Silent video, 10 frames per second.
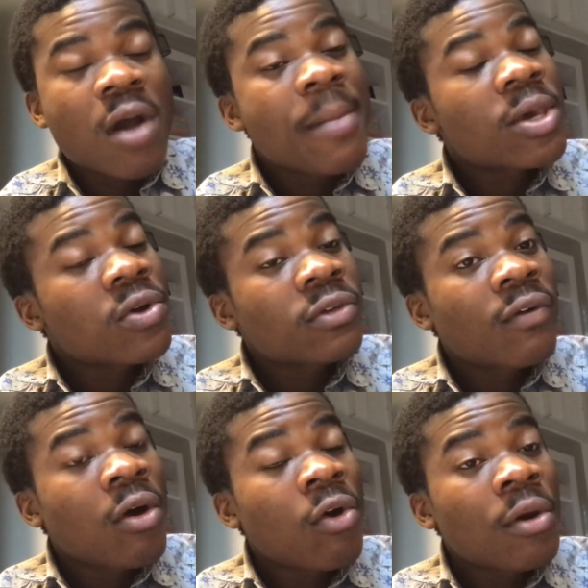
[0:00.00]
Why? Because
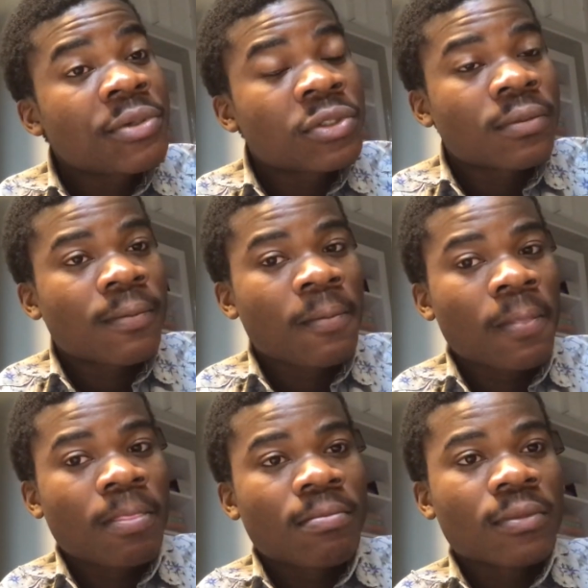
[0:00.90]
of corruption.
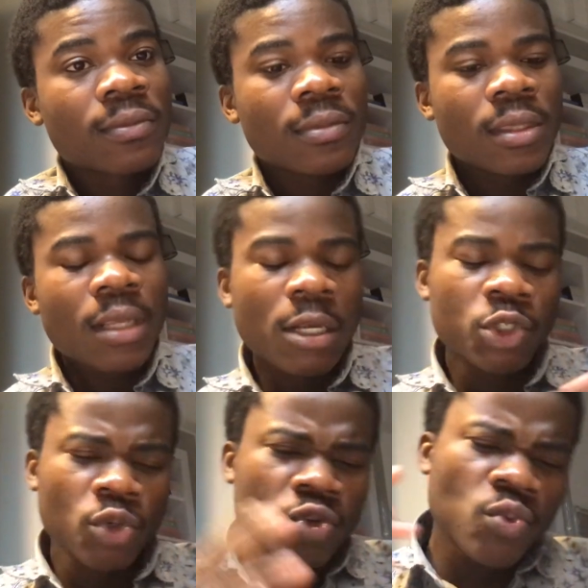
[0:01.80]

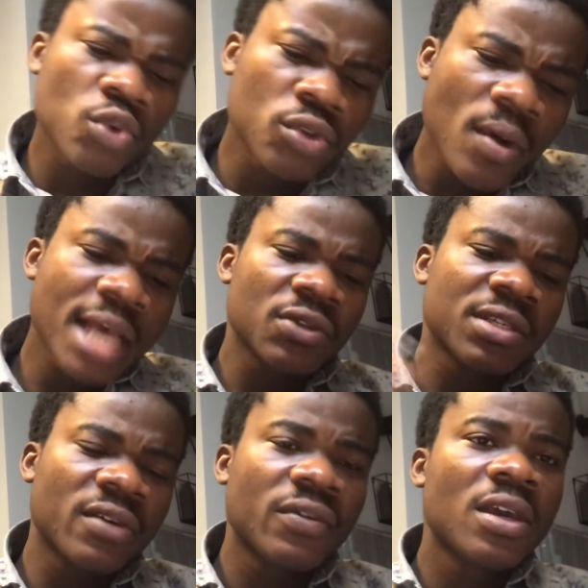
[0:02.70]
So you want to ask
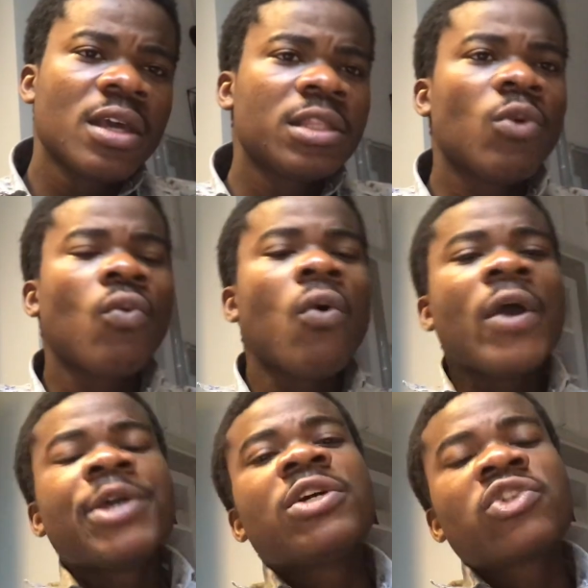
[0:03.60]
yourself, the
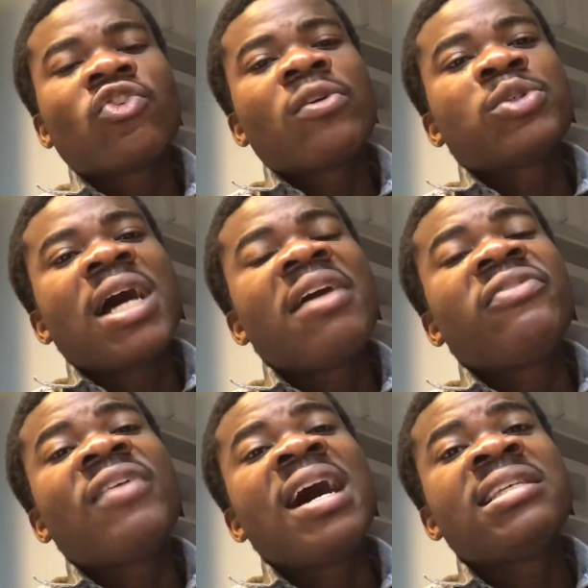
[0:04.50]
war against corruption, how
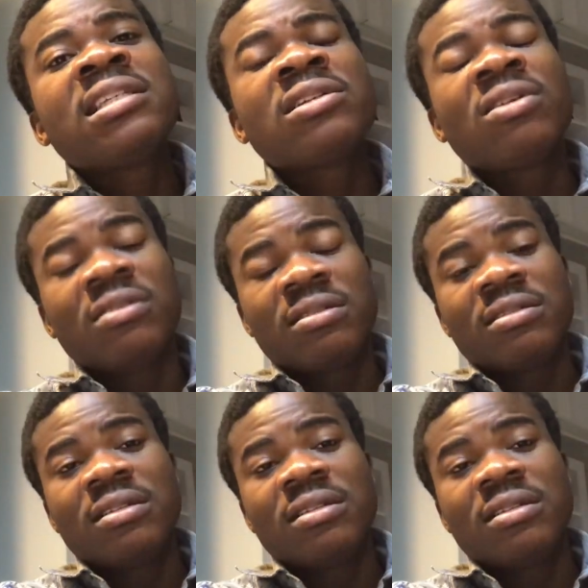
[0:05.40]
far has it gone?